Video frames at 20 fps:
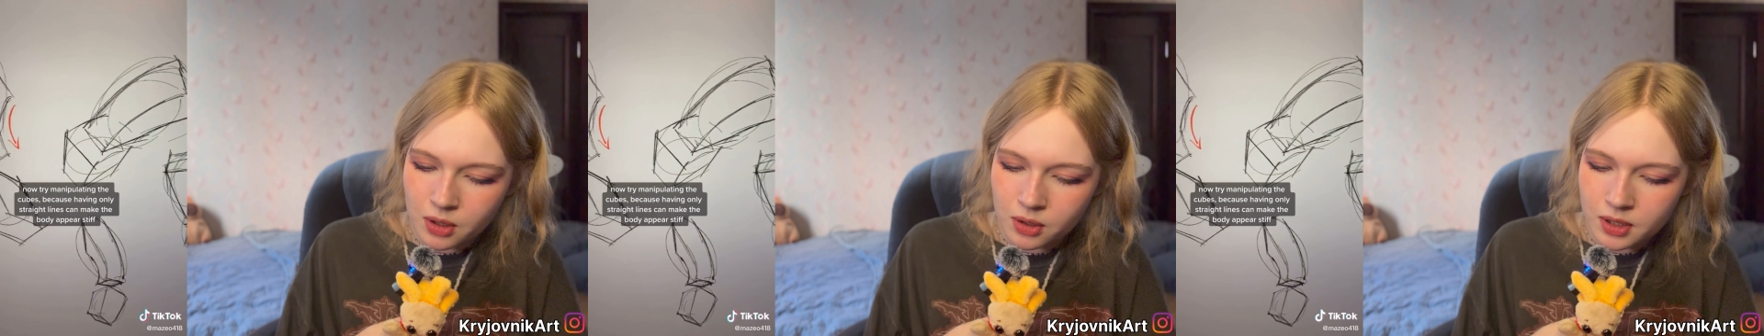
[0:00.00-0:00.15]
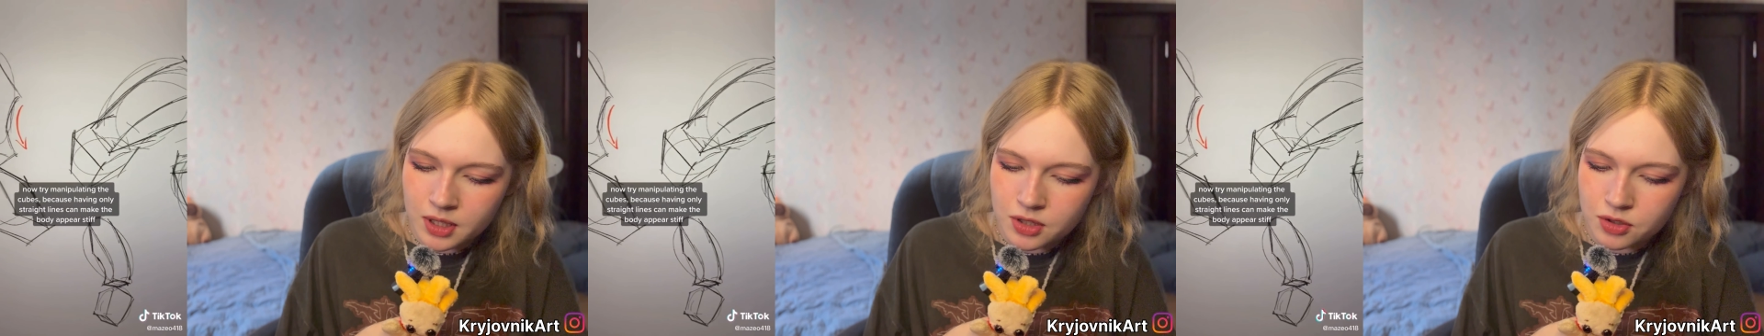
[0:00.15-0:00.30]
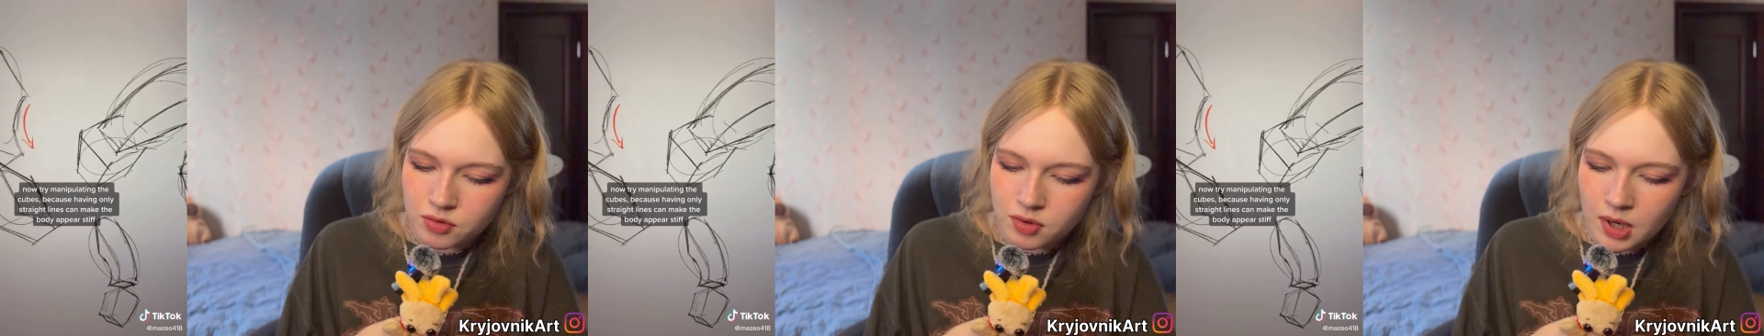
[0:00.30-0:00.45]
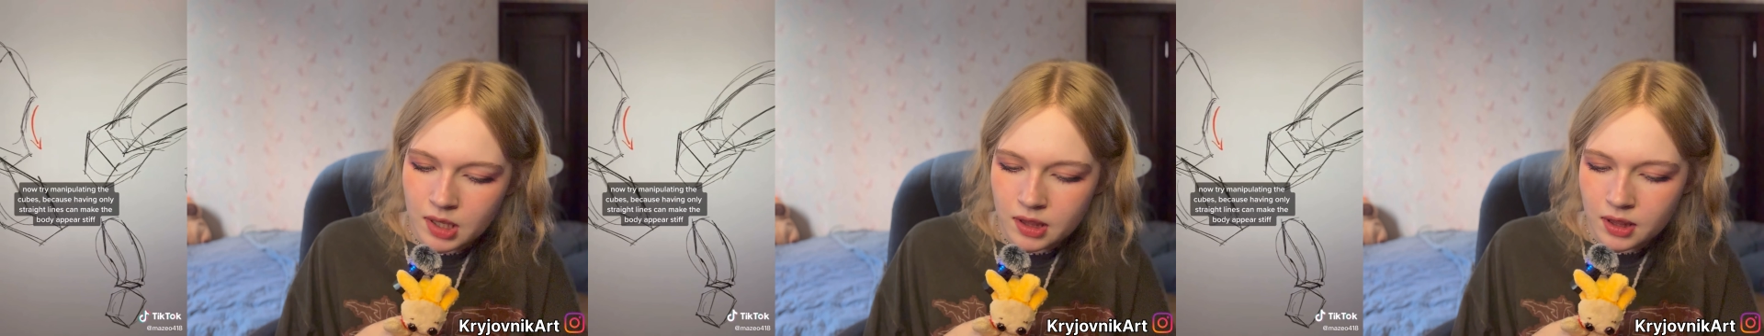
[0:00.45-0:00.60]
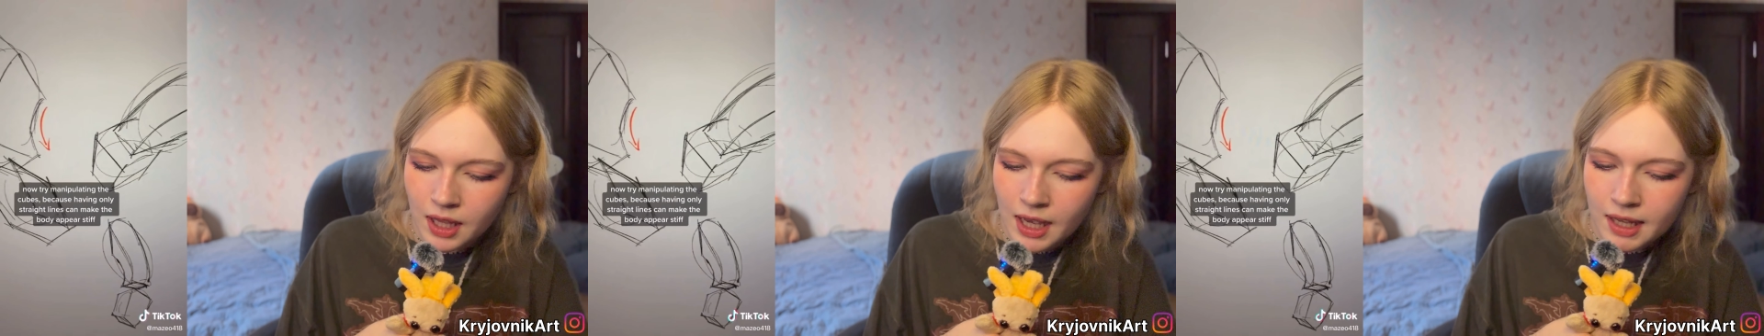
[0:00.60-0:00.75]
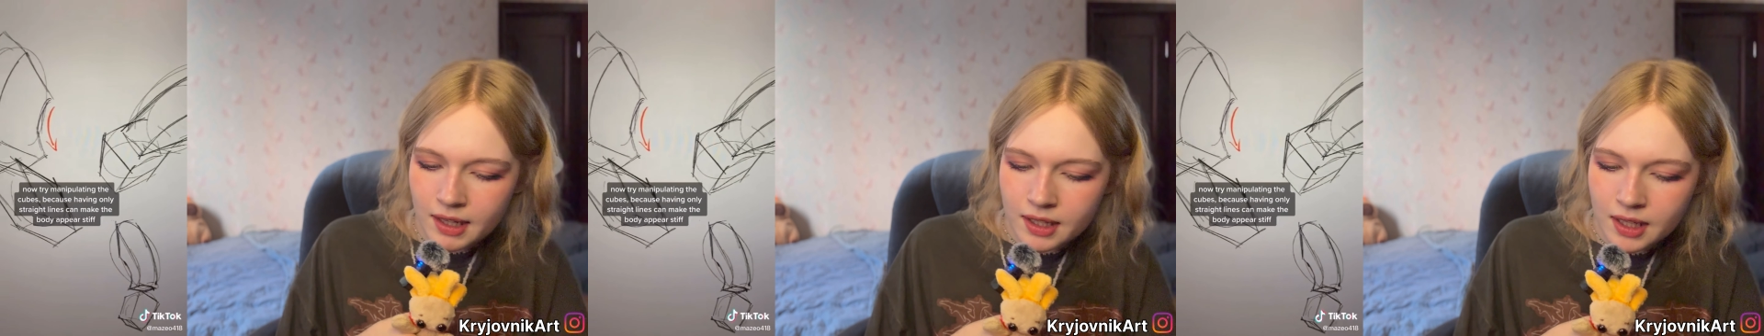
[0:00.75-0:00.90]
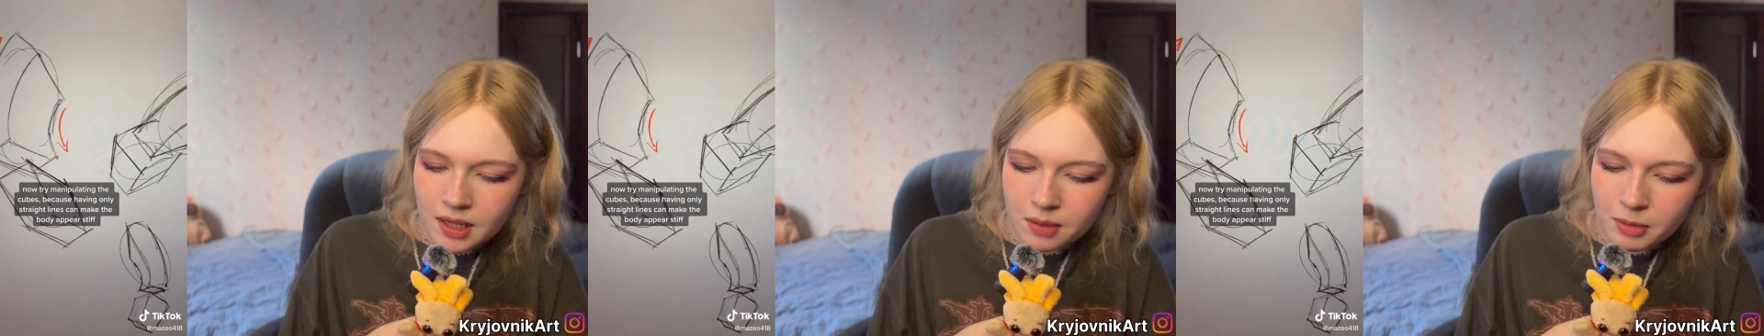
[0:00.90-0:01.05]
only straight
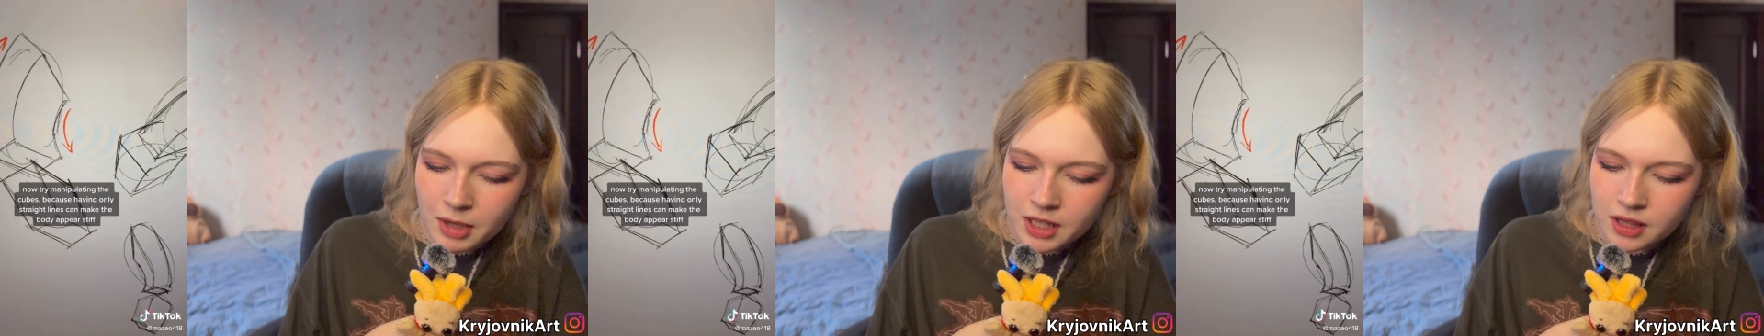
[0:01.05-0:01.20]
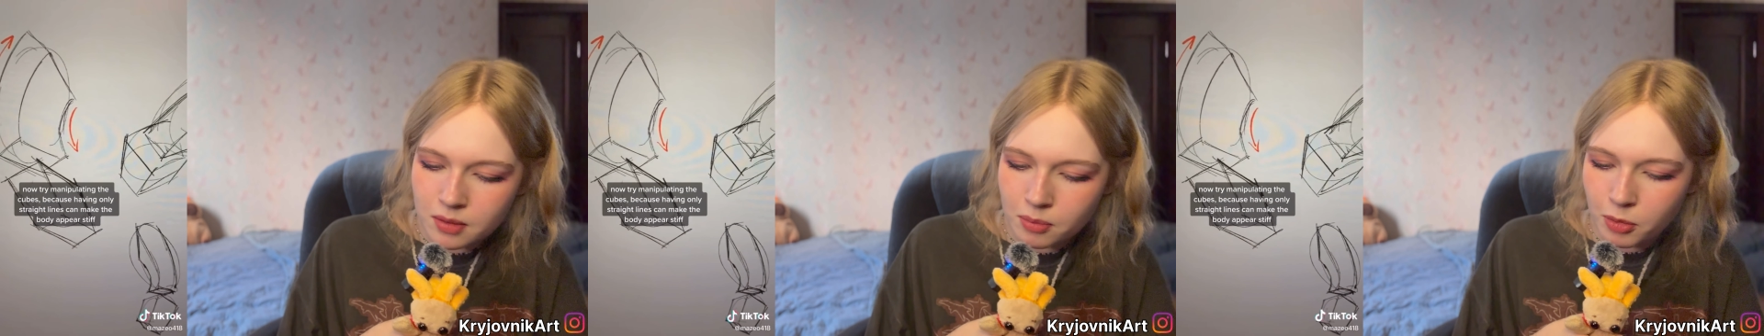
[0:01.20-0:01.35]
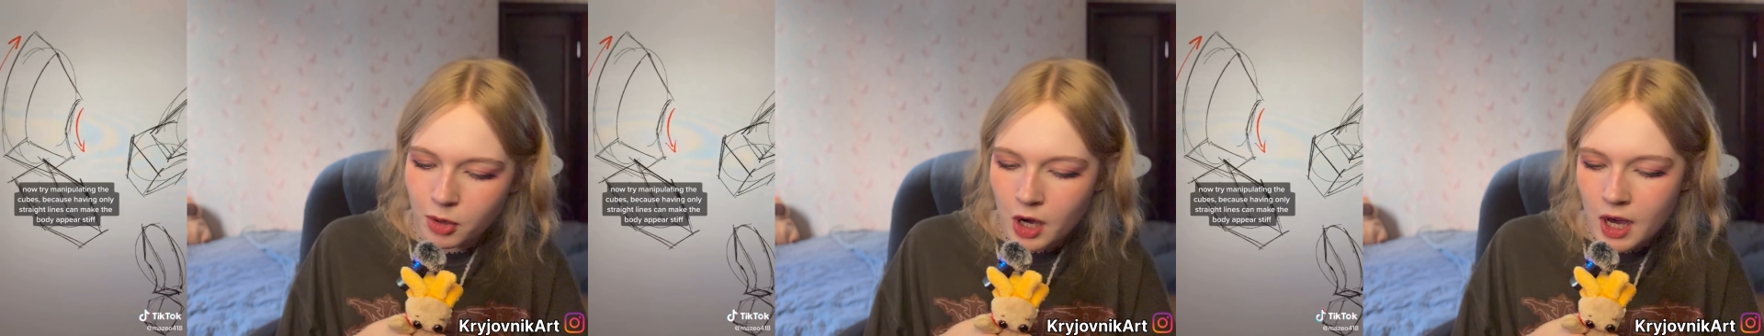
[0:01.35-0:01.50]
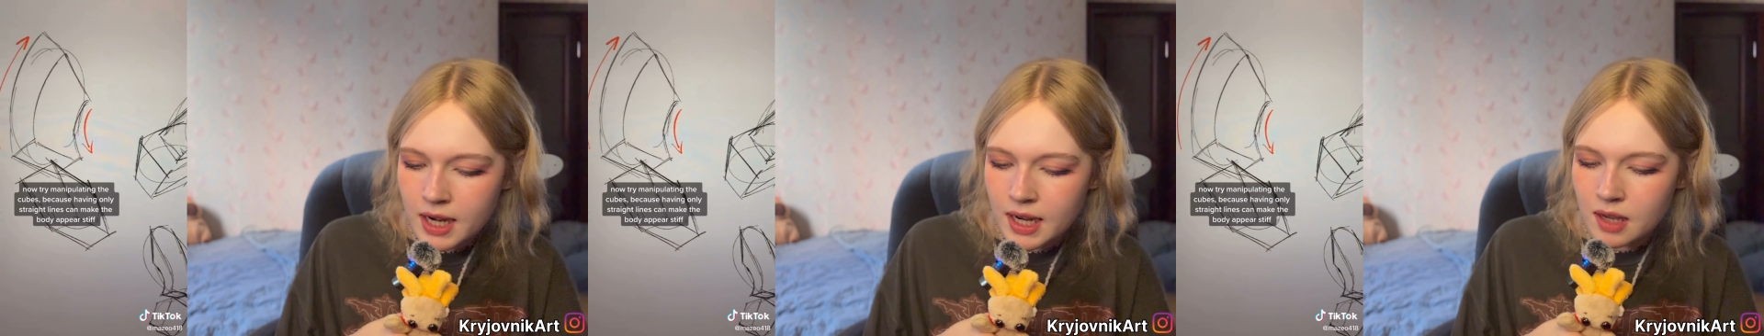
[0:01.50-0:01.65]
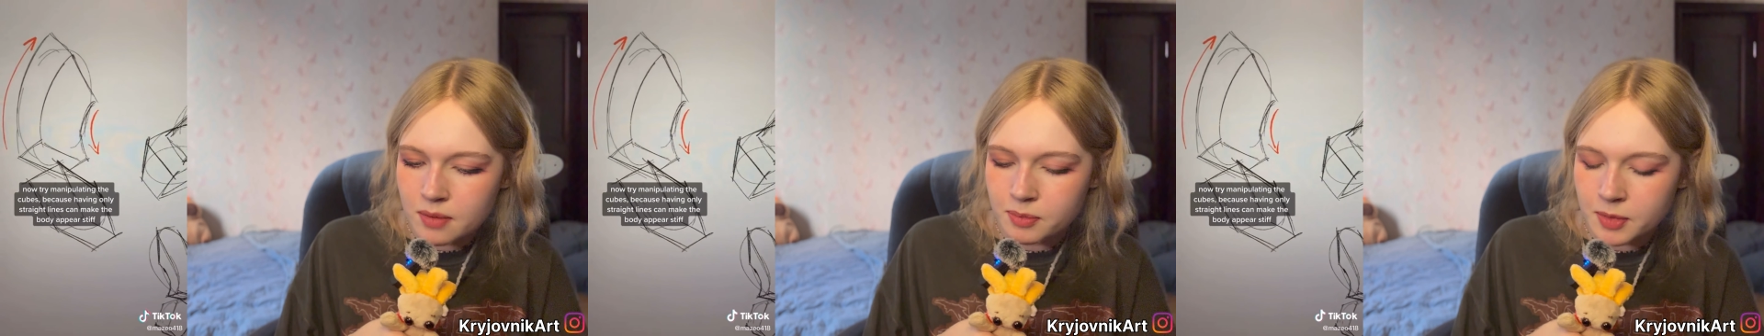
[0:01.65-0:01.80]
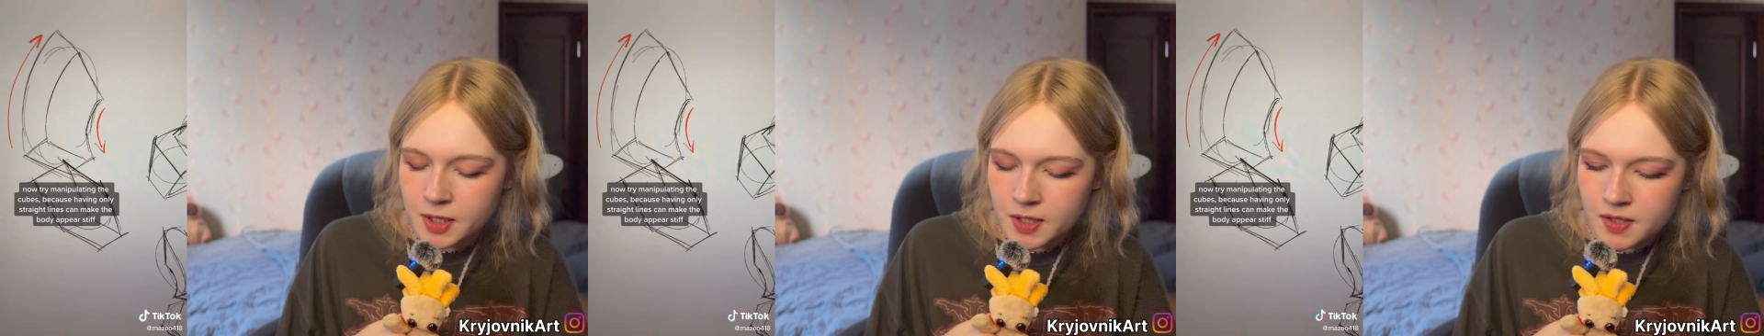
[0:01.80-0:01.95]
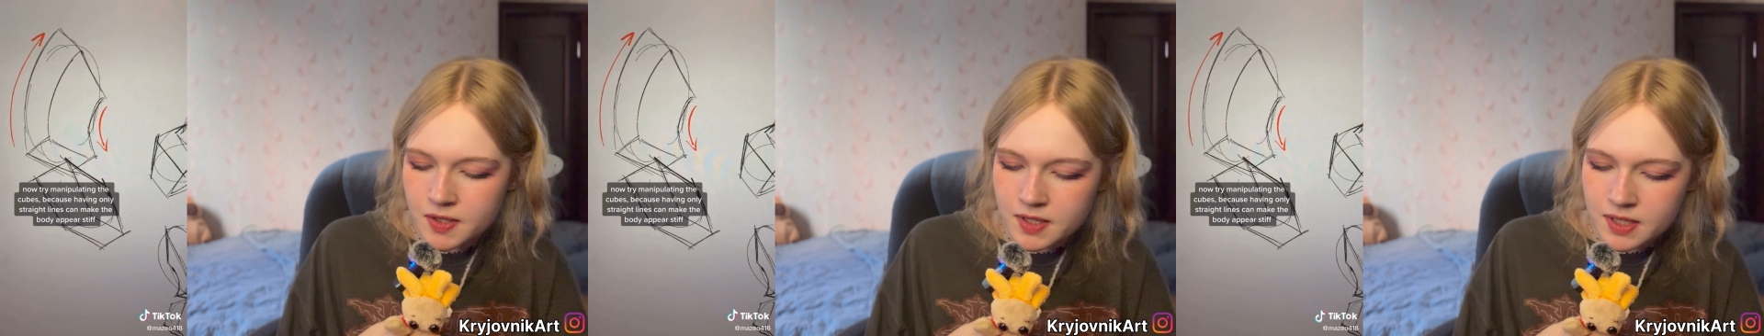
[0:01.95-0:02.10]
line can make the body
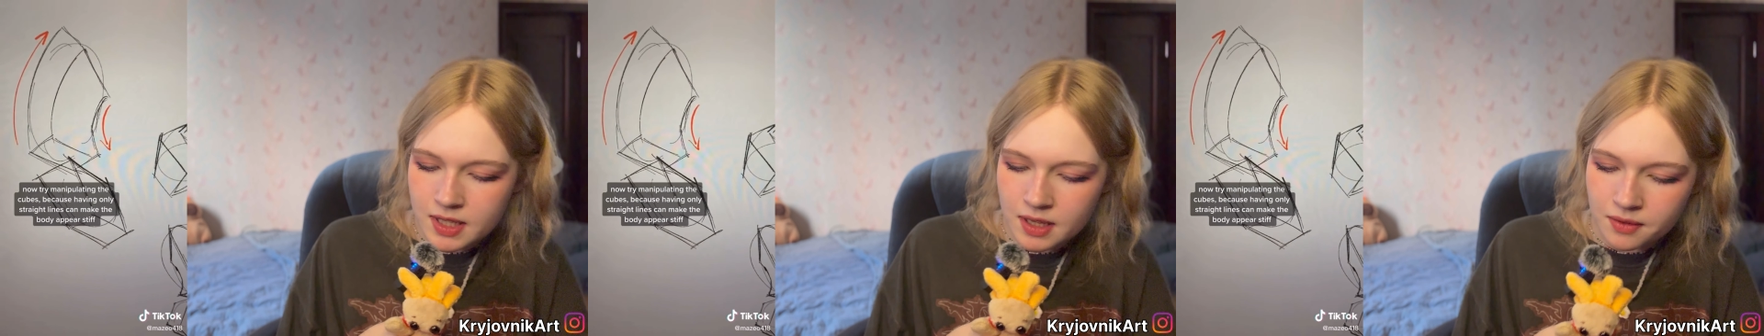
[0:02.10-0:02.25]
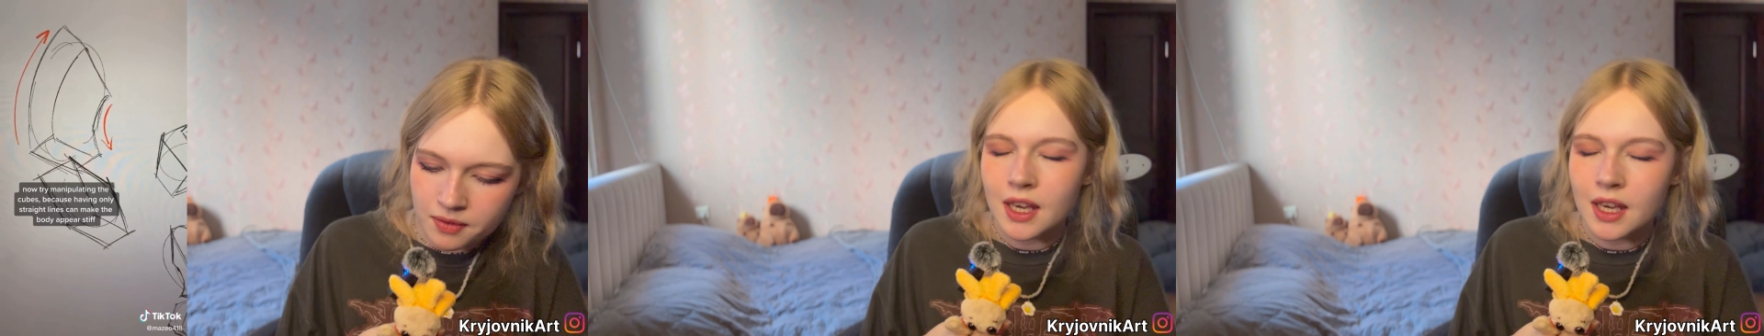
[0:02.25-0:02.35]
appear stiff.